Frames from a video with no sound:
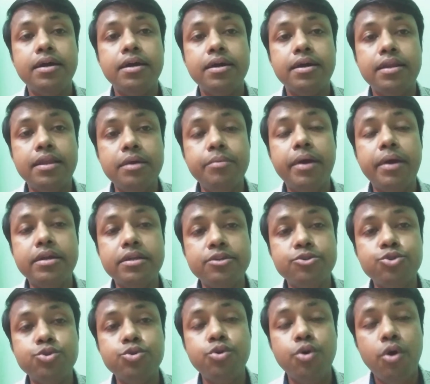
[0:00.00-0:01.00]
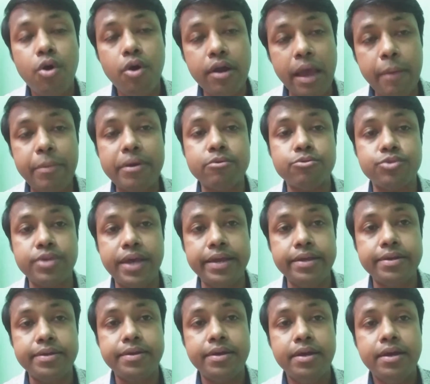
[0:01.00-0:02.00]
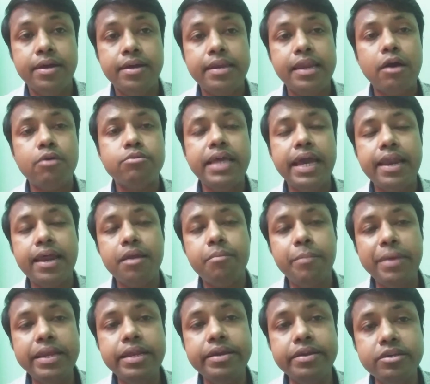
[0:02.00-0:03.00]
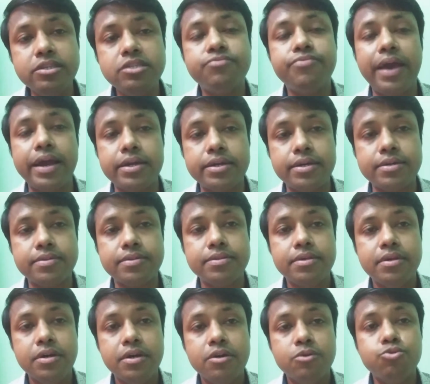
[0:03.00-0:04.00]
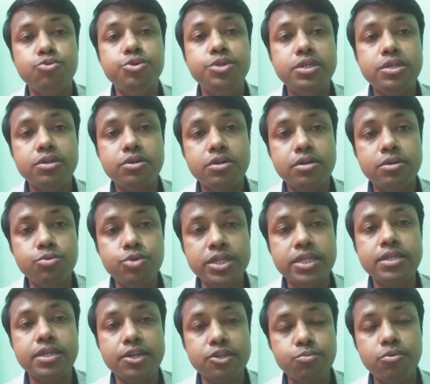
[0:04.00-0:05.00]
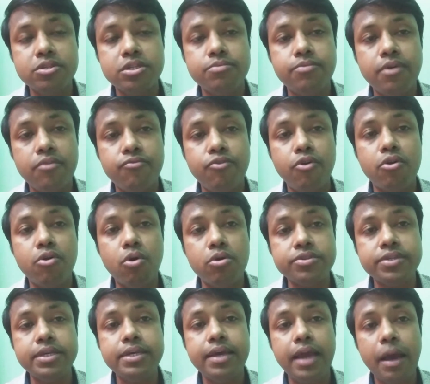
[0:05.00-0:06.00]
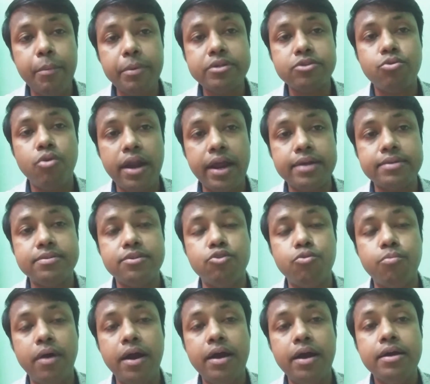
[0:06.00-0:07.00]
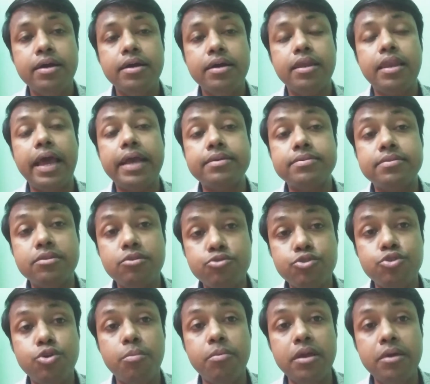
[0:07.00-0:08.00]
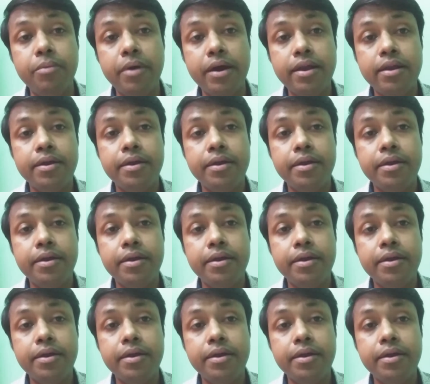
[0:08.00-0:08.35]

liver tissue or hepatocyte. Now, there are many risk factors which is responsible for causing hepatocellular carcinoma, like cirrhosis of liver